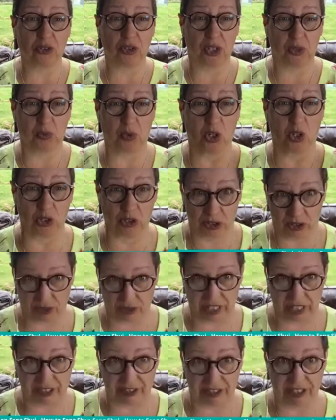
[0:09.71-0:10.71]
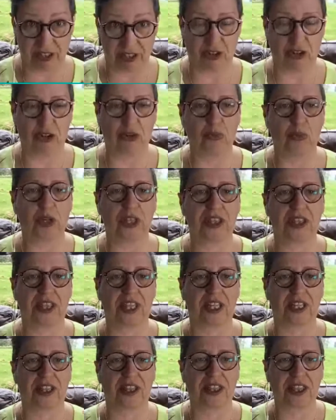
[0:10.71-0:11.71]
and we're also carrying on with
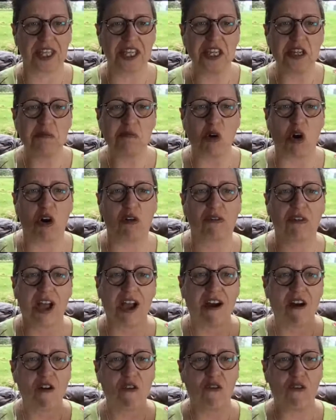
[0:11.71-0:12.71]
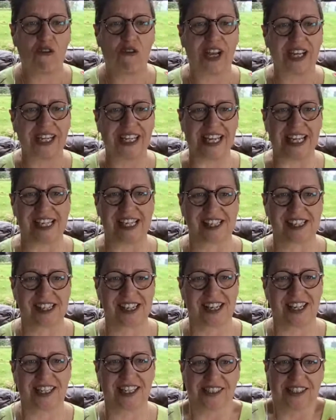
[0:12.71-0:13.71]
the theme of funny
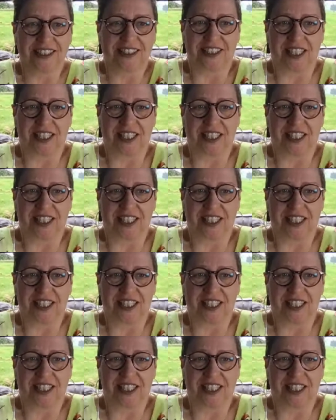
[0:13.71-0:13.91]
hairstyles.